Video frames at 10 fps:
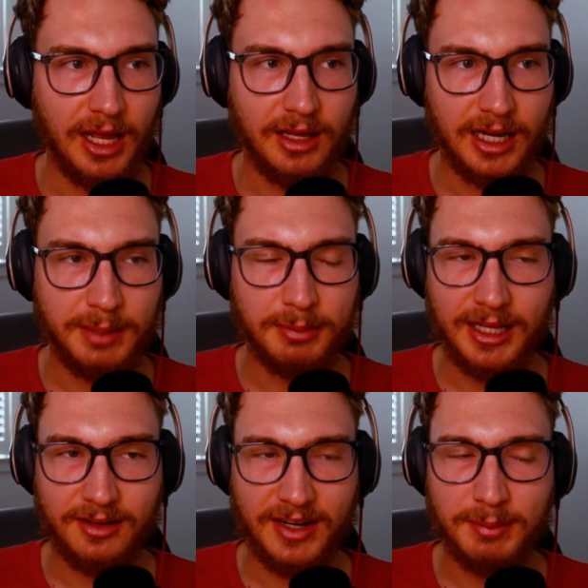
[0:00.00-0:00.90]
anybody
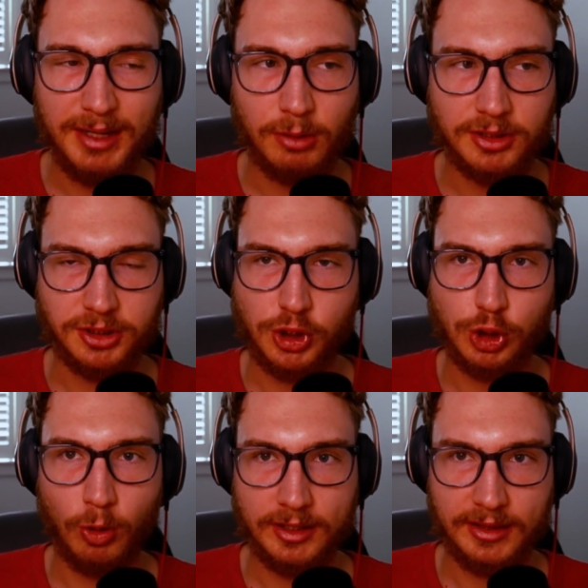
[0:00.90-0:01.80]
if anybody wants to
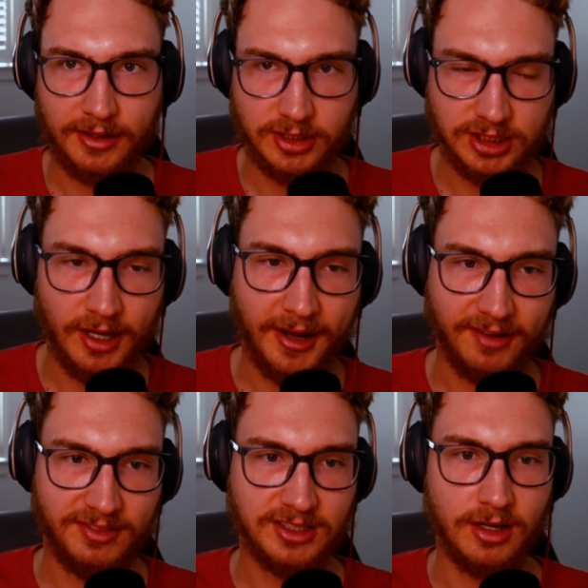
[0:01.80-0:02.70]
short their stock
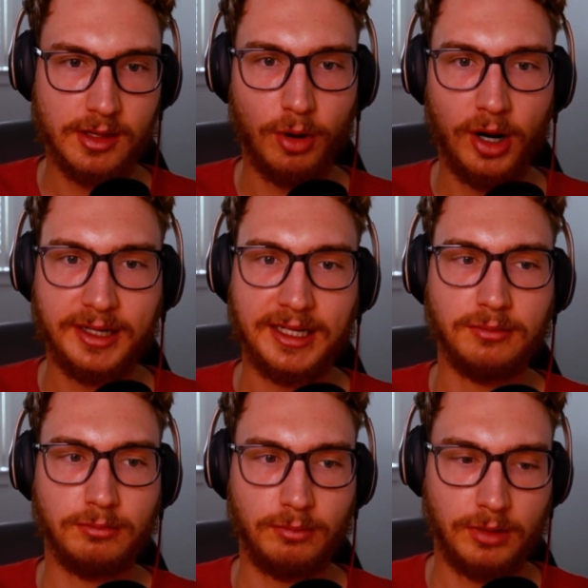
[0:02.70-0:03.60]
if it's on the market,
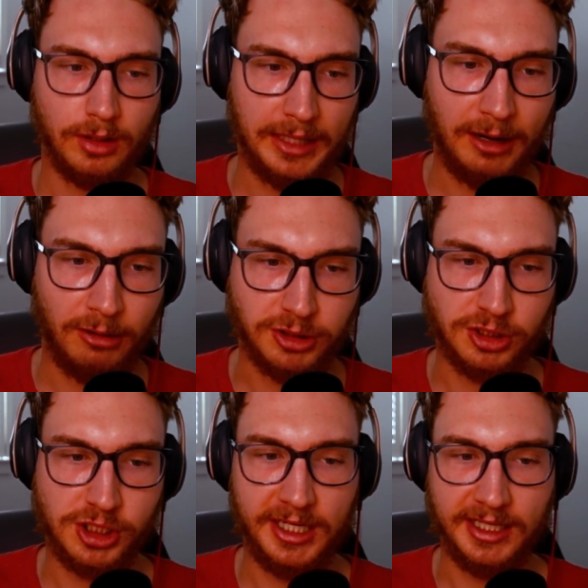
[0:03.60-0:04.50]
now is your
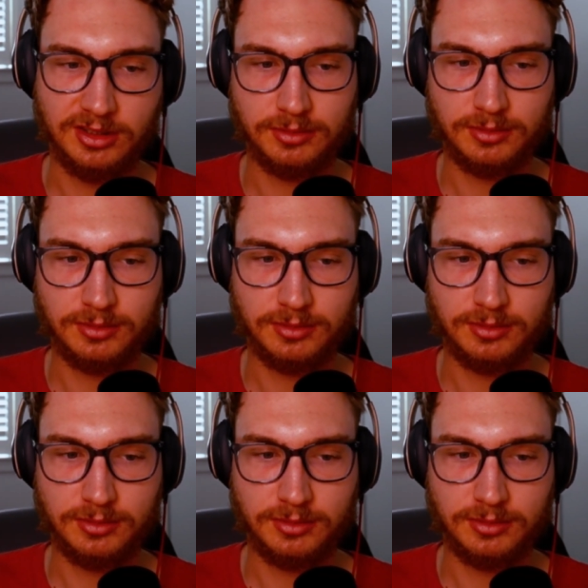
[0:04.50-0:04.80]
chance.